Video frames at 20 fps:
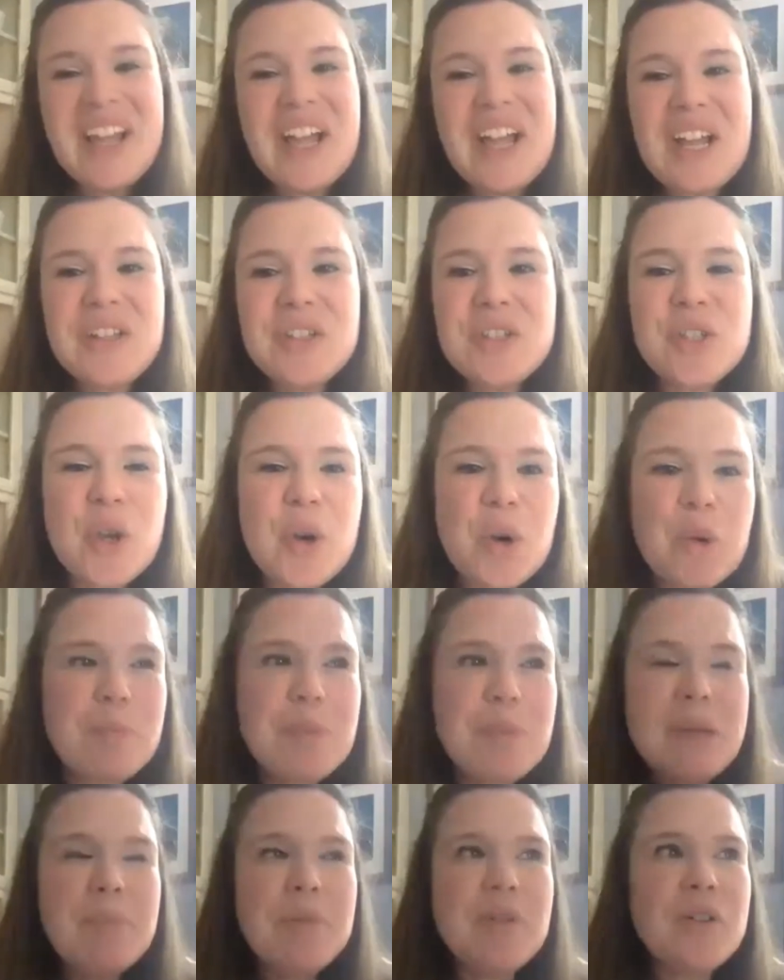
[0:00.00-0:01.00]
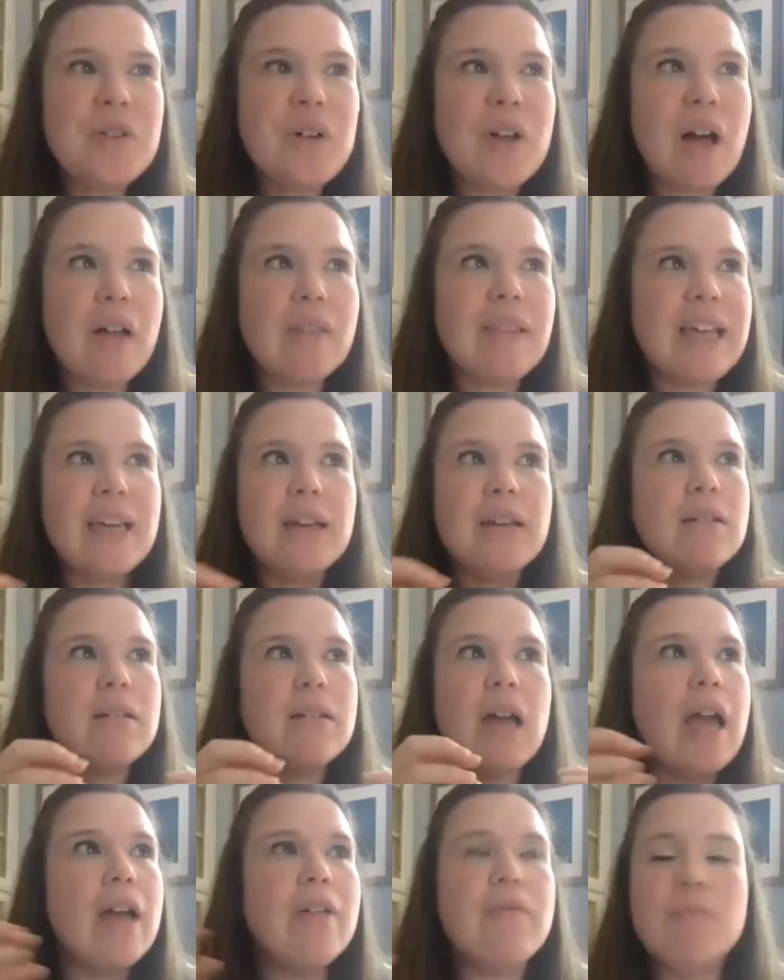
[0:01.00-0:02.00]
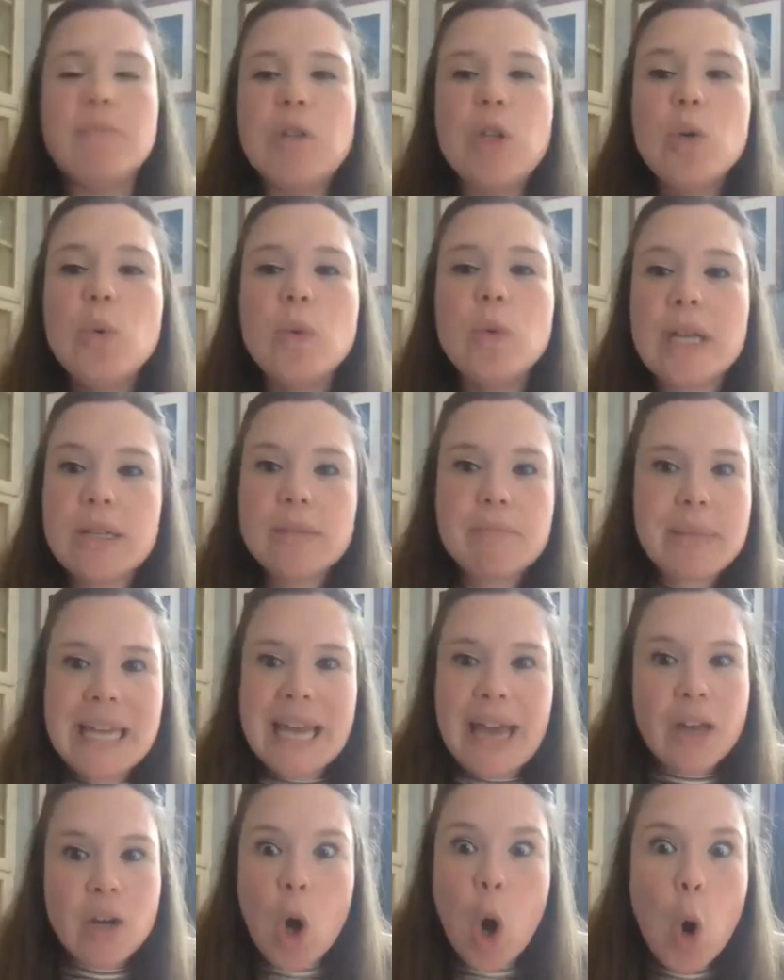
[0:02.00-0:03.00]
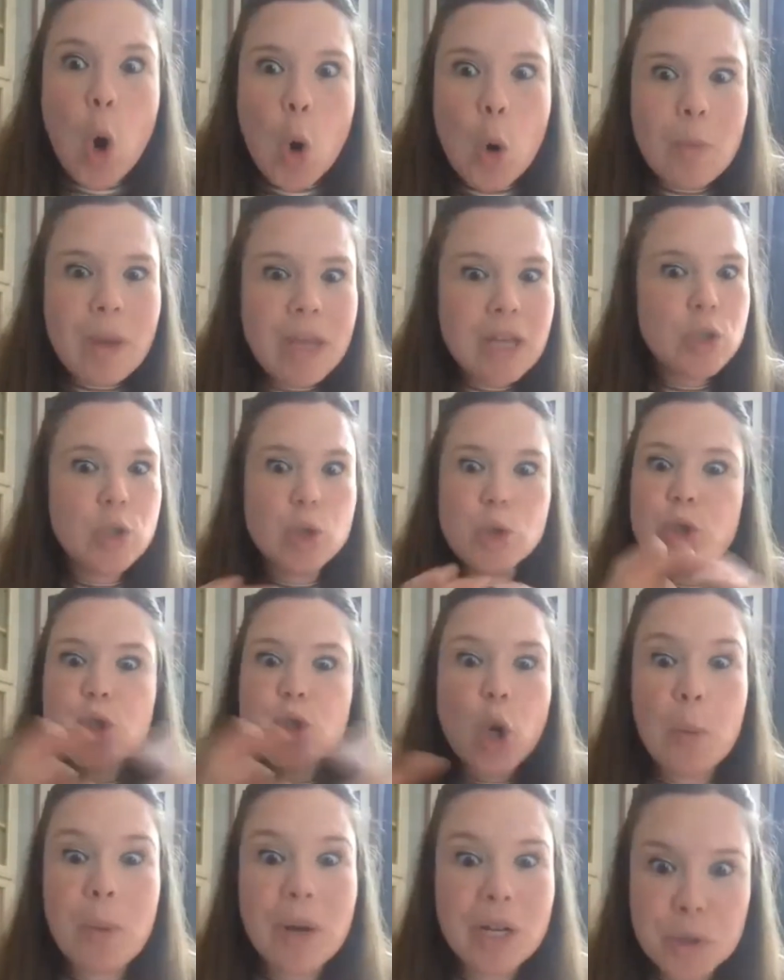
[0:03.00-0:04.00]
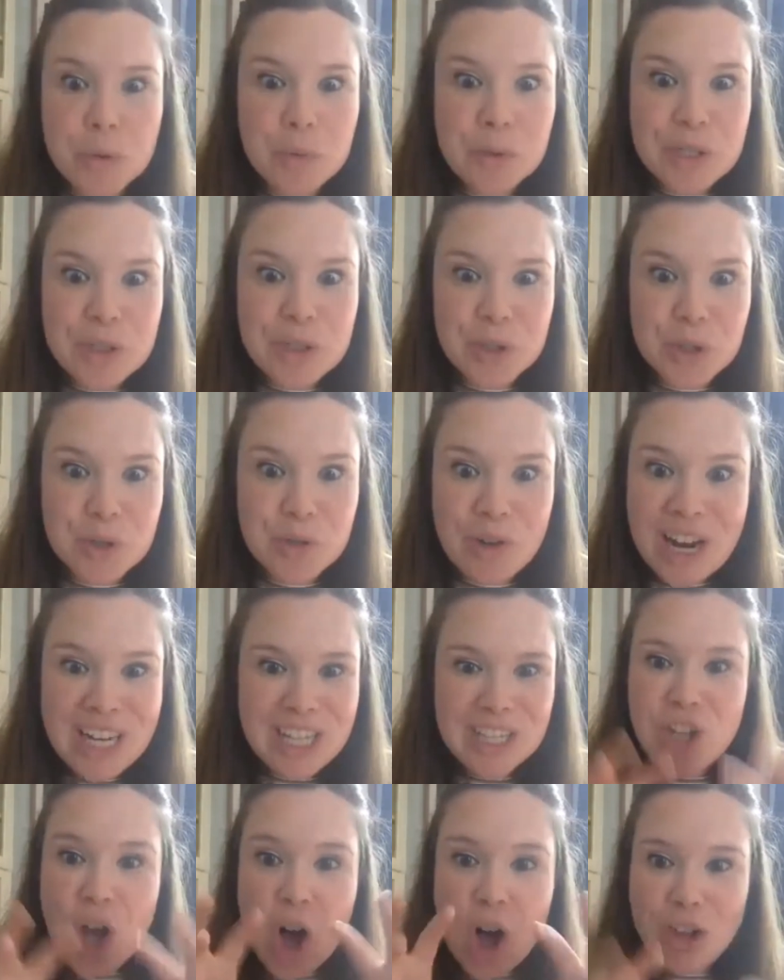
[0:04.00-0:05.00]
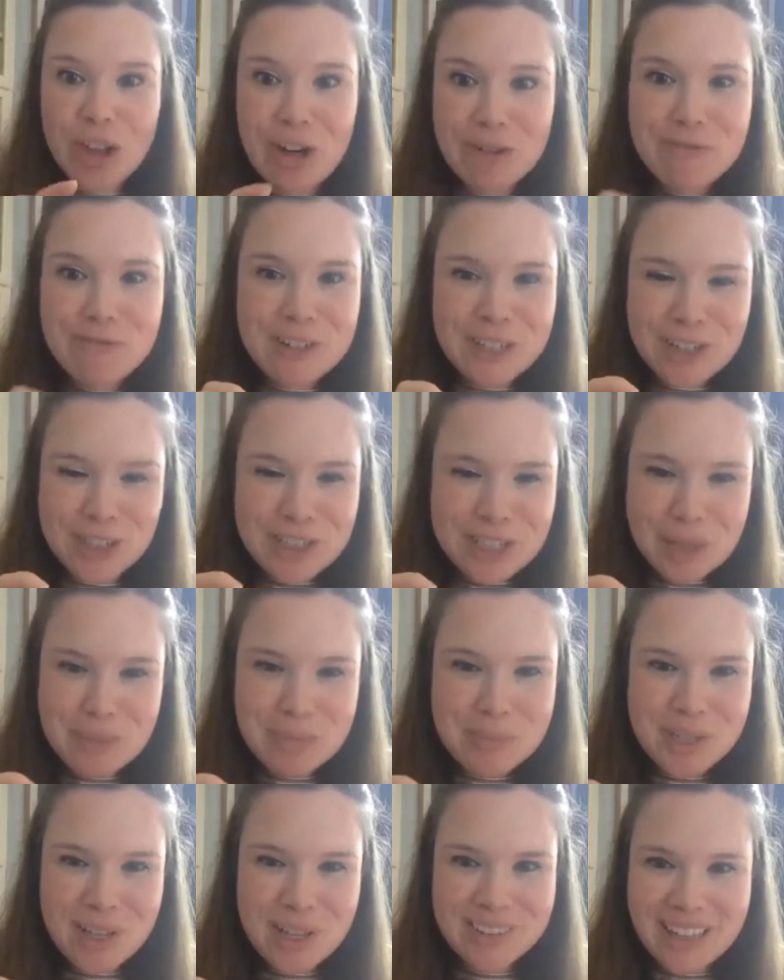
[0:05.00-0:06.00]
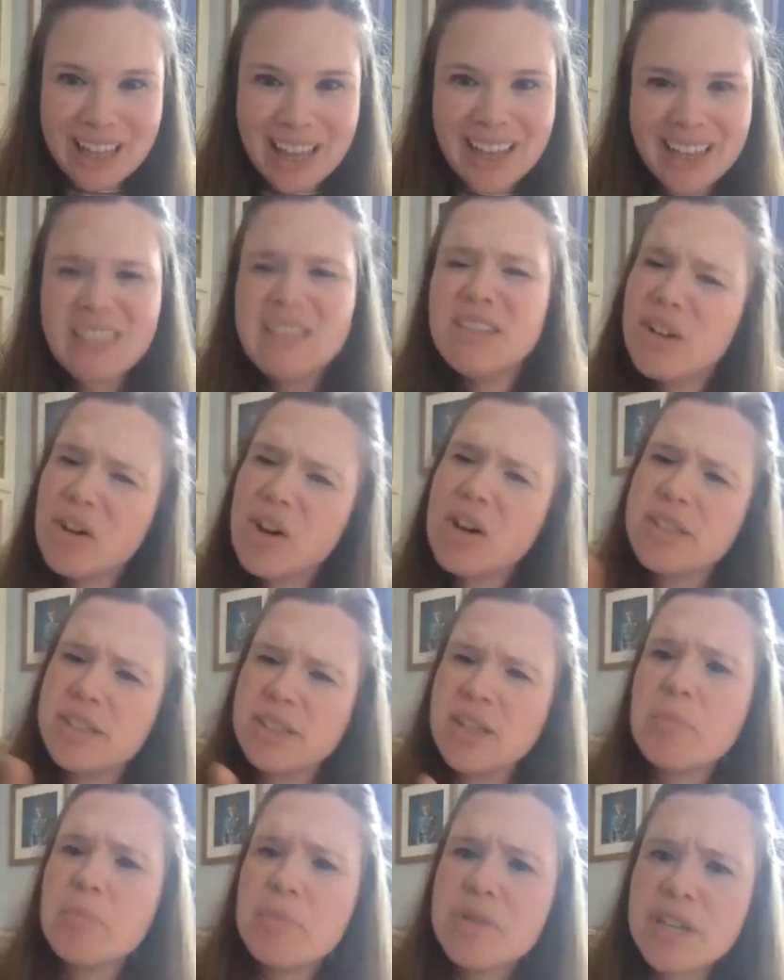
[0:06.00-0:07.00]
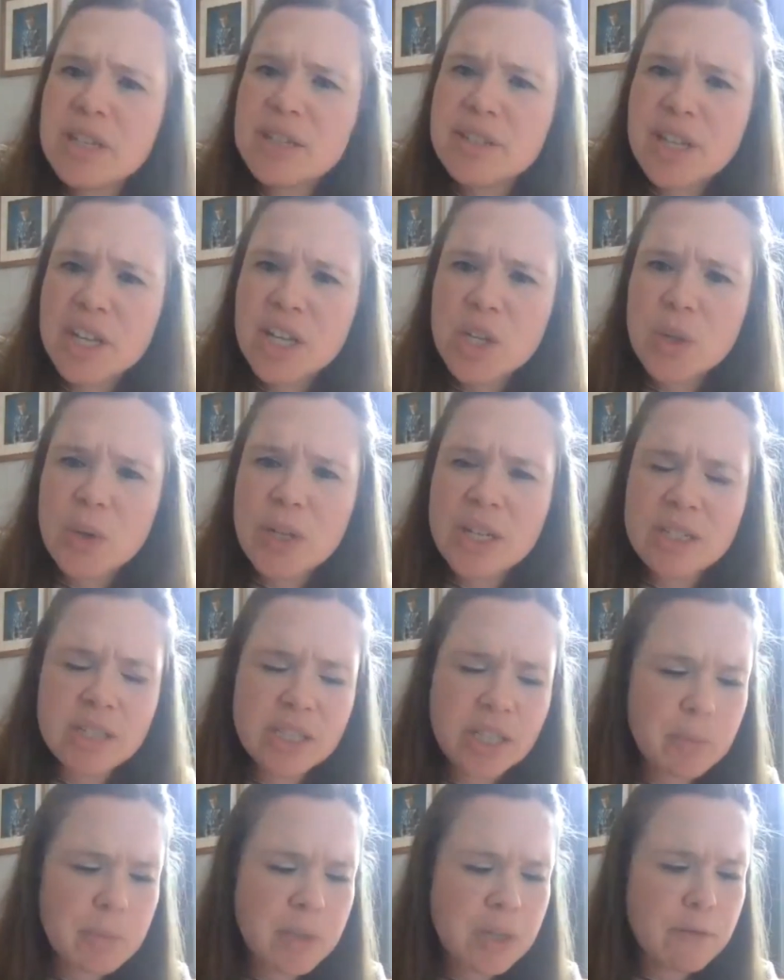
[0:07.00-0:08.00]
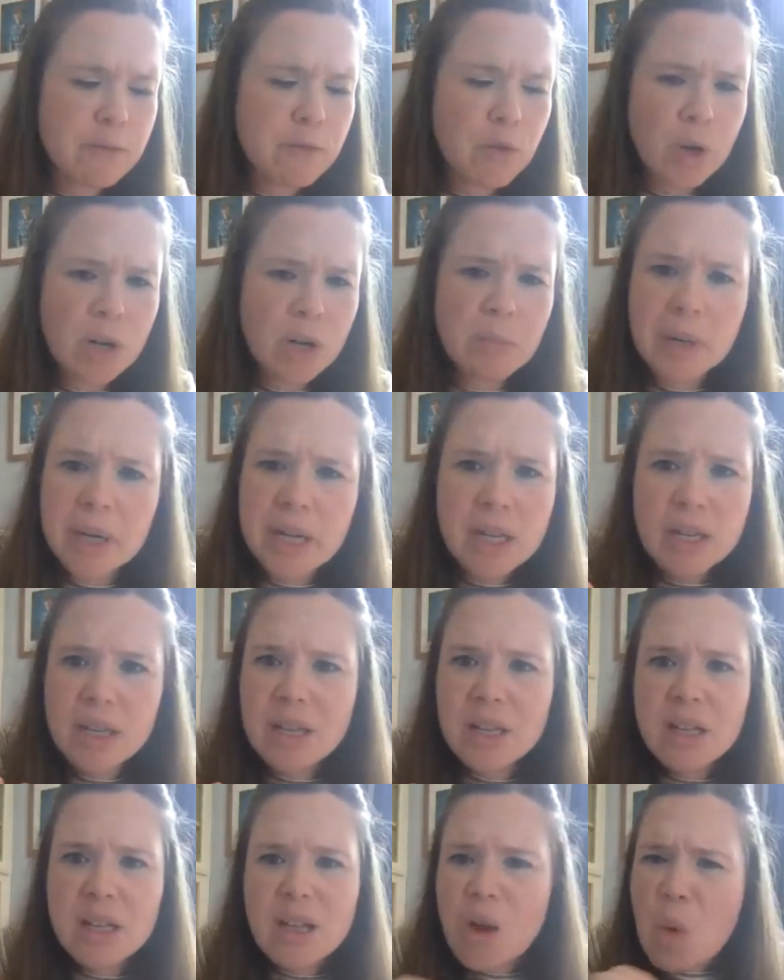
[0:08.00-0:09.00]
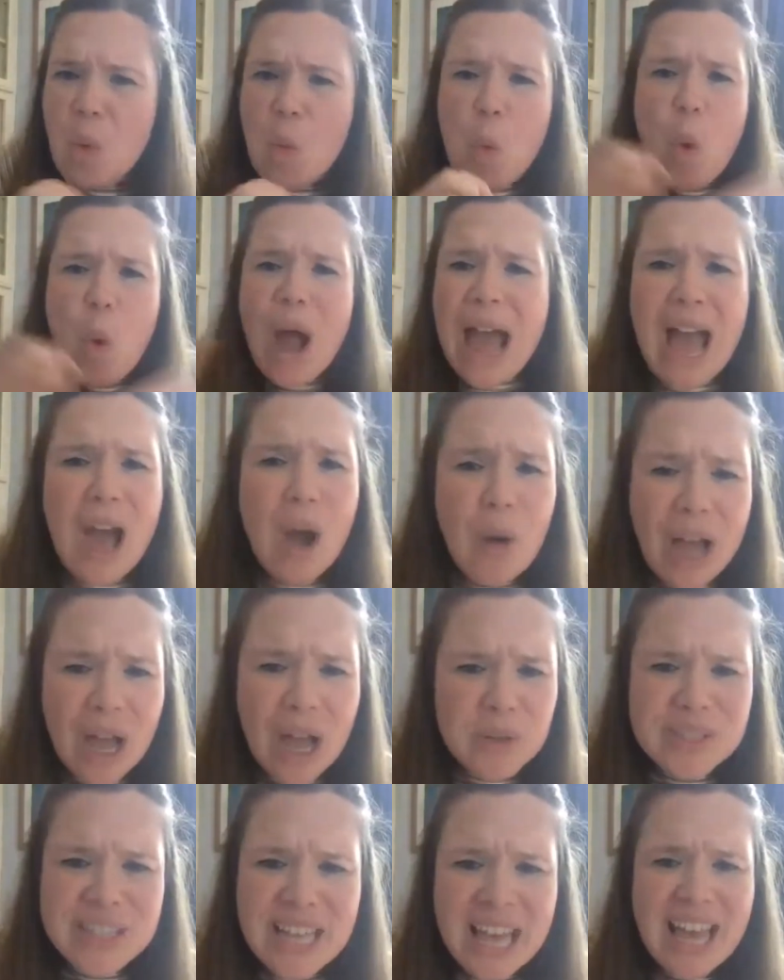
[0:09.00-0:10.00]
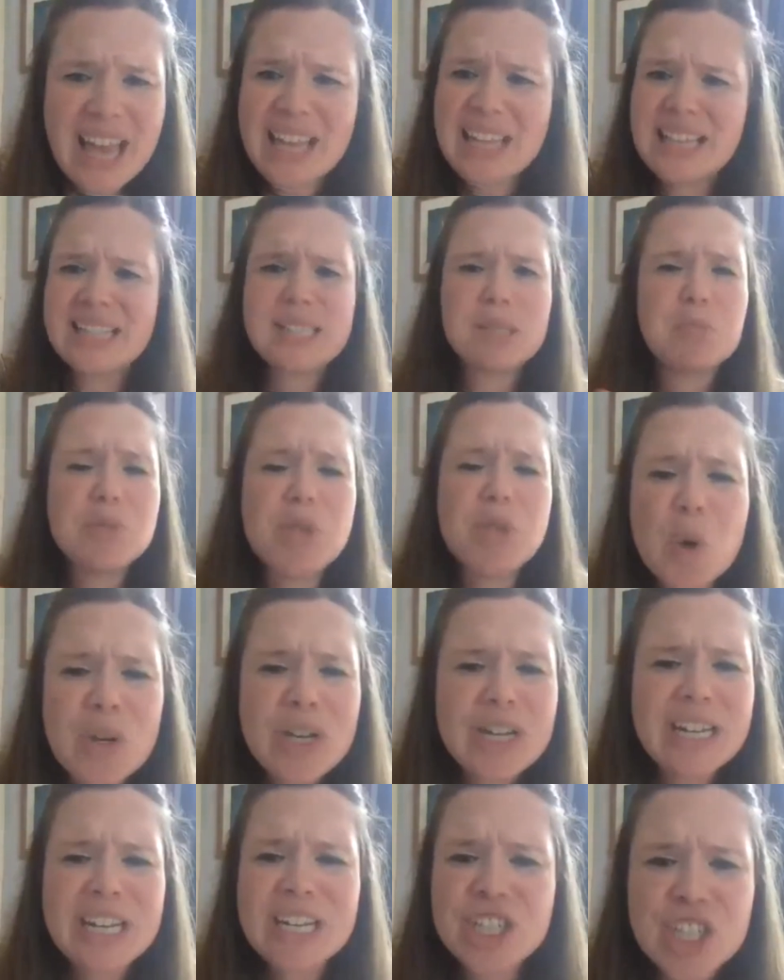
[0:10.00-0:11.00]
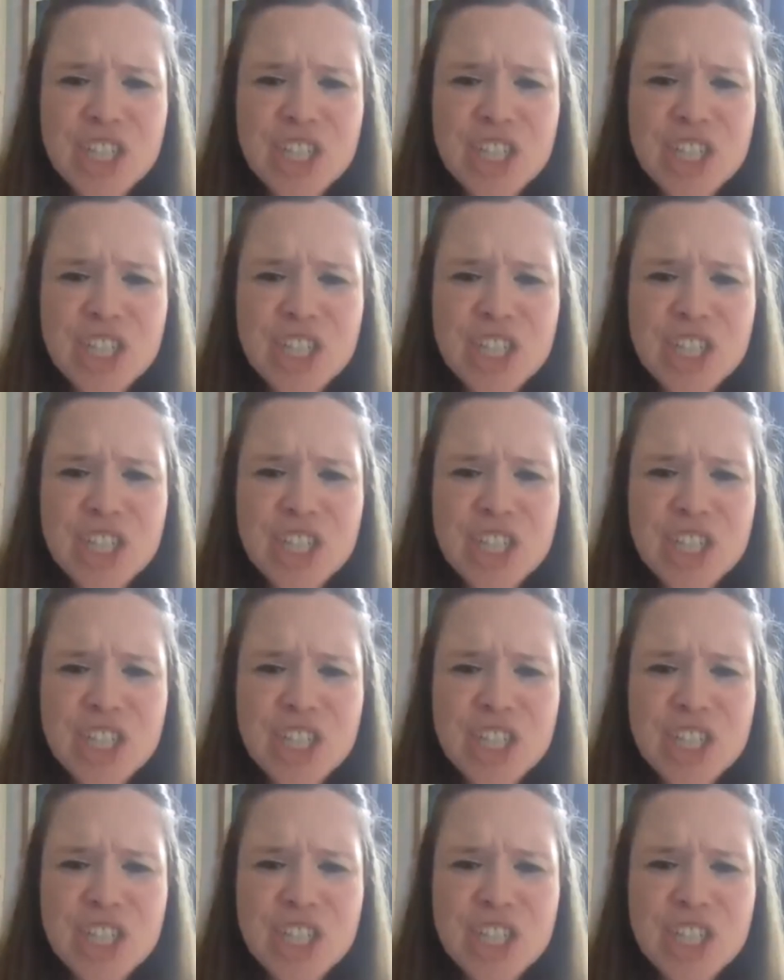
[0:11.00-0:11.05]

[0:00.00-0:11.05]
And so people you can be at home and do so much research, right? It's all at our fingertips online. There are some things that you need to come in for, but wow, how's that exploded and